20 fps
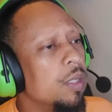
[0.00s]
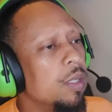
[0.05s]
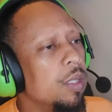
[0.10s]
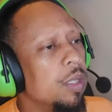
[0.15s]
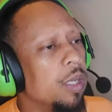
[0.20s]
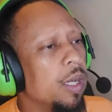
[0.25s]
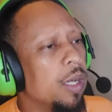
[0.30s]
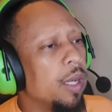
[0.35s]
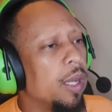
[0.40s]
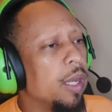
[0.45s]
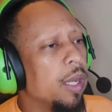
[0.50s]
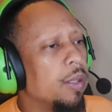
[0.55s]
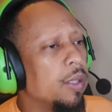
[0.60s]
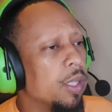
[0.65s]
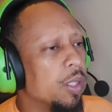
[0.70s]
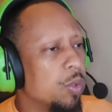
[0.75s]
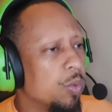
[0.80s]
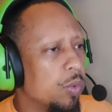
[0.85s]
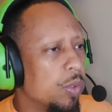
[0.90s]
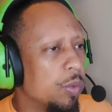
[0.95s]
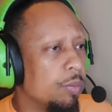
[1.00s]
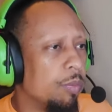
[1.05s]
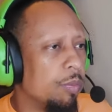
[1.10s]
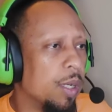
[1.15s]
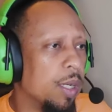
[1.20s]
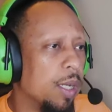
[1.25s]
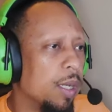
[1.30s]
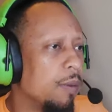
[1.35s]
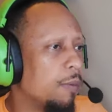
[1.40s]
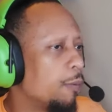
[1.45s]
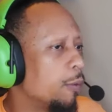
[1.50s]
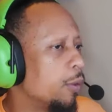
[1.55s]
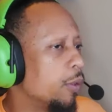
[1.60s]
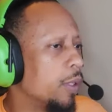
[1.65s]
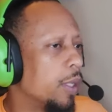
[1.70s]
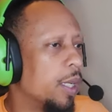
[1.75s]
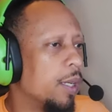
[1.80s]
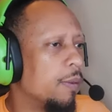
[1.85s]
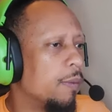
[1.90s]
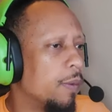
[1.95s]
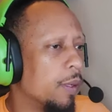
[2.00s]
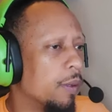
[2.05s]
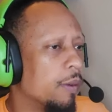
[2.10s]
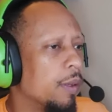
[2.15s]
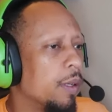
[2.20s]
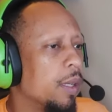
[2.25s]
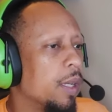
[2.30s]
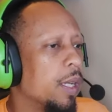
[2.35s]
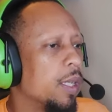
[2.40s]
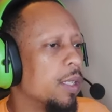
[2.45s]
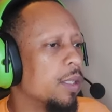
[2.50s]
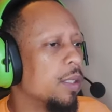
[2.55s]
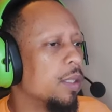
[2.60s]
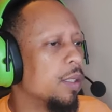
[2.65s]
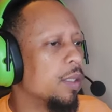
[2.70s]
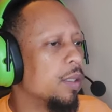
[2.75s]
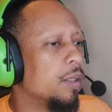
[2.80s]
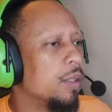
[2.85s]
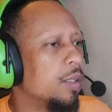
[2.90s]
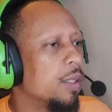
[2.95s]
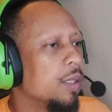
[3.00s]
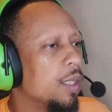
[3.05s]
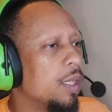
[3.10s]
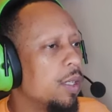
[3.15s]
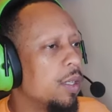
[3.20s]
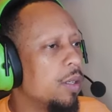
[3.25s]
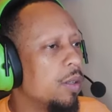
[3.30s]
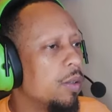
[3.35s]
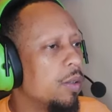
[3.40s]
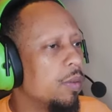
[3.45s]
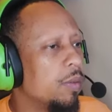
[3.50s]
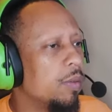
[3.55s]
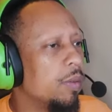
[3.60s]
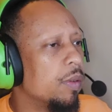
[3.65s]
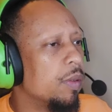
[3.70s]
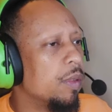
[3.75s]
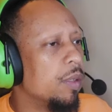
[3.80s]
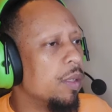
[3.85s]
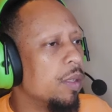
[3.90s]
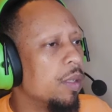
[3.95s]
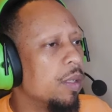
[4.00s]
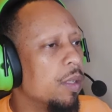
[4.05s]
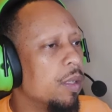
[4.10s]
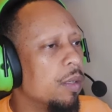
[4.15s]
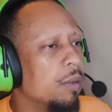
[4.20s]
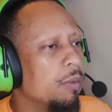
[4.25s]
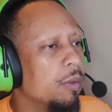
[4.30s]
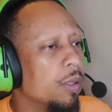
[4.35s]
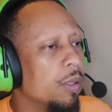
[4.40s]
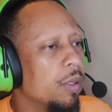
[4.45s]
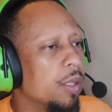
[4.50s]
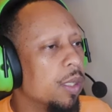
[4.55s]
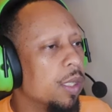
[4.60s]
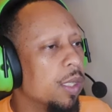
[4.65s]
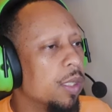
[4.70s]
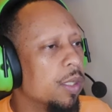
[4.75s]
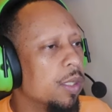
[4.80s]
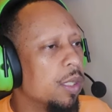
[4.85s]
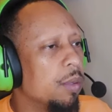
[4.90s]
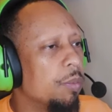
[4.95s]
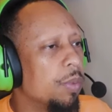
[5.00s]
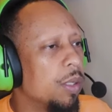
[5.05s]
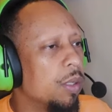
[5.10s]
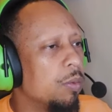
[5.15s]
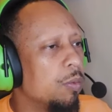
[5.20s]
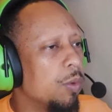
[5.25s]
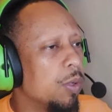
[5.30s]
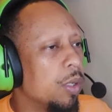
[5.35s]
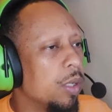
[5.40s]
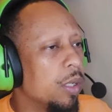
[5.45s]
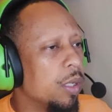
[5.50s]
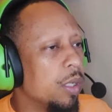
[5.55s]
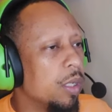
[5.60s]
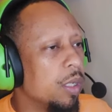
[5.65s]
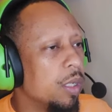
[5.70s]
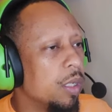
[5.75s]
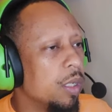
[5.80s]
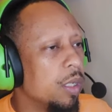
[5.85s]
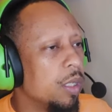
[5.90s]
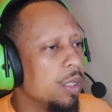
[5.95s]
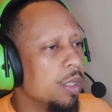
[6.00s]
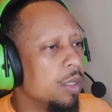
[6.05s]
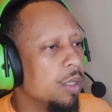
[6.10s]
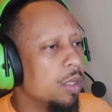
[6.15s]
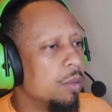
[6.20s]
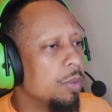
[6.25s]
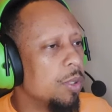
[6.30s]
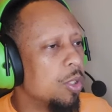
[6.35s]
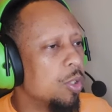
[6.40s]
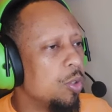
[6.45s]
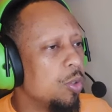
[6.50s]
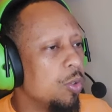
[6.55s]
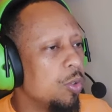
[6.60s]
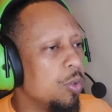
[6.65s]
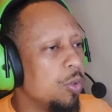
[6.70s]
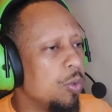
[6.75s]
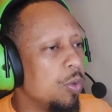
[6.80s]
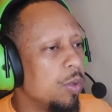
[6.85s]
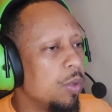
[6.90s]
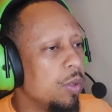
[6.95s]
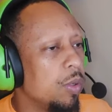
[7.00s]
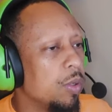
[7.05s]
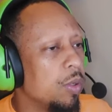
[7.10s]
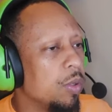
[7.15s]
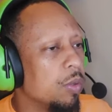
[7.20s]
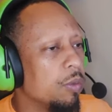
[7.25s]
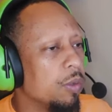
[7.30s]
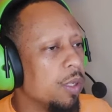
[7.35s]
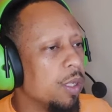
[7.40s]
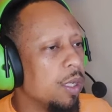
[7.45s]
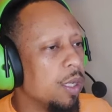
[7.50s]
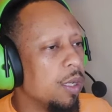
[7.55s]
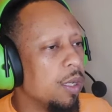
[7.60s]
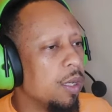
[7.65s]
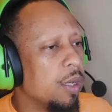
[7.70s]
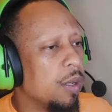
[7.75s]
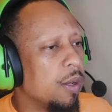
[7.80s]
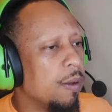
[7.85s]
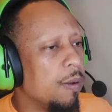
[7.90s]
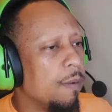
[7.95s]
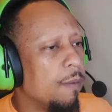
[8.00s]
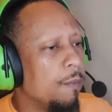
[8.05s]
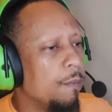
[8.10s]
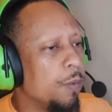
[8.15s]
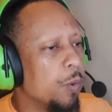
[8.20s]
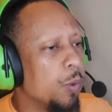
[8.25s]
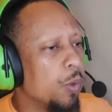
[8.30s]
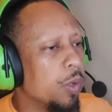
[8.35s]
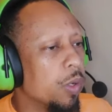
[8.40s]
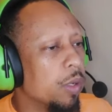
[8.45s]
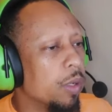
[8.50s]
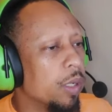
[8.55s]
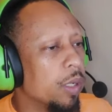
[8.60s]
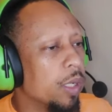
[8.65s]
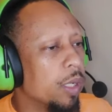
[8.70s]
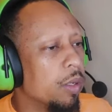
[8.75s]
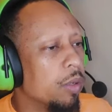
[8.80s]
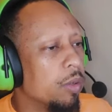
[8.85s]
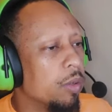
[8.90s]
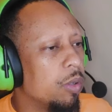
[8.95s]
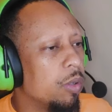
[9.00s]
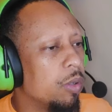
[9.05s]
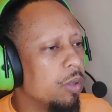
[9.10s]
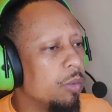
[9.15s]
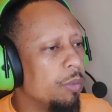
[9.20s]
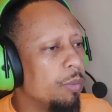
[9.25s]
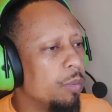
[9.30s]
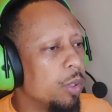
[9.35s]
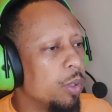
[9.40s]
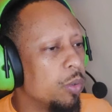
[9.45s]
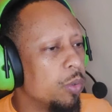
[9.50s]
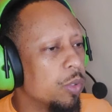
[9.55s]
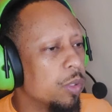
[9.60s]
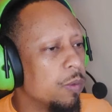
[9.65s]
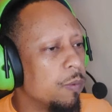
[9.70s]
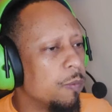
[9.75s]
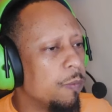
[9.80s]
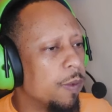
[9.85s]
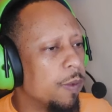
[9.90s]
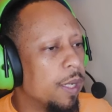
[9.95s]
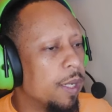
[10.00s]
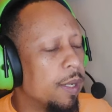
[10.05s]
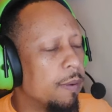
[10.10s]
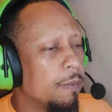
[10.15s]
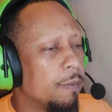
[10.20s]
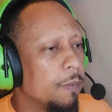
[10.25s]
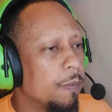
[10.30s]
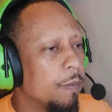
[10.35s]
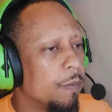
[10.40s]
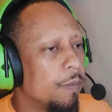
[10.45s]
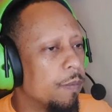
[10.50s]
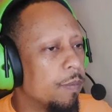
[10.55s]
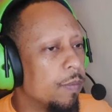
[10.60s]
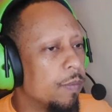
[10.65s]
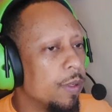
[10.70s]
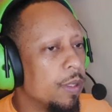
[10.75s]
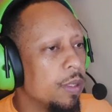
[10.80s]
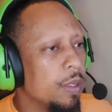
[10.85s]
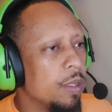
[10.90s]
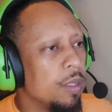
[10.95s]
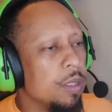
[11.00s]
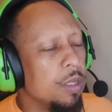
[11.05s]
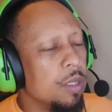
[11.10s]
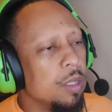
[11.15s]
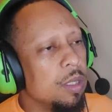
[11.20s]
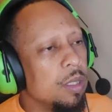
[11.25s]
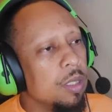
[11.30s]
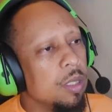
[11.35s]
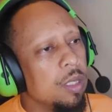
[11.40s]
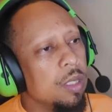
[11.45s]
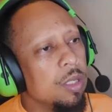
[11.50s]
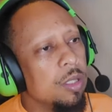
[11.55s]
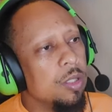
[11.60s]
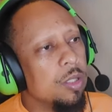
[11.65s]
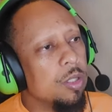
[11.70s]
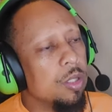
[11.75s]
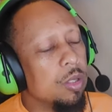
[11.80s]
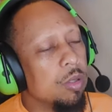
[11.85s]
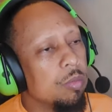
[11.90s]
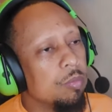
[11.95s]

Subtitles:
And this one made for a very nice sell with a TP1, TP2, 3, 4, and almost 5. So